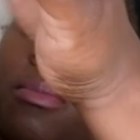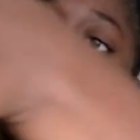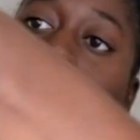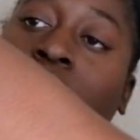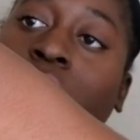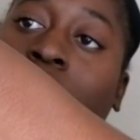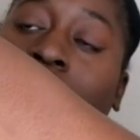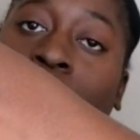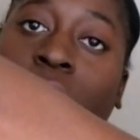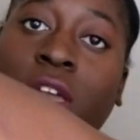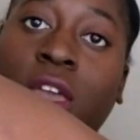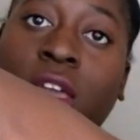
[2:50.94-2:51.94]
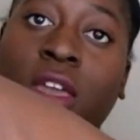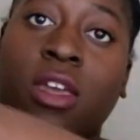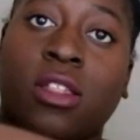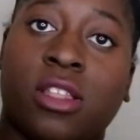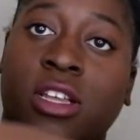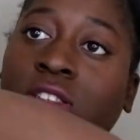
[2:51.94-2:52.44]
pulled all the way
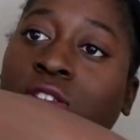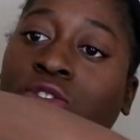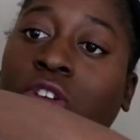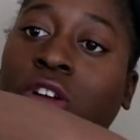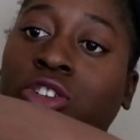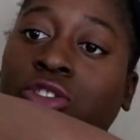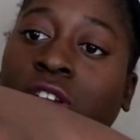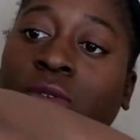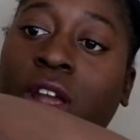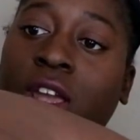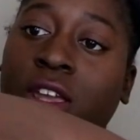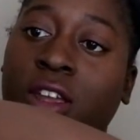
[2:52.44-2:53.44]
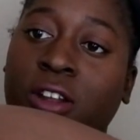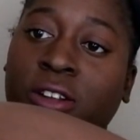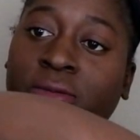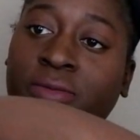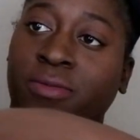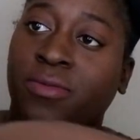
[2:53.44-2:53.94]
in. That's the drawstring right here.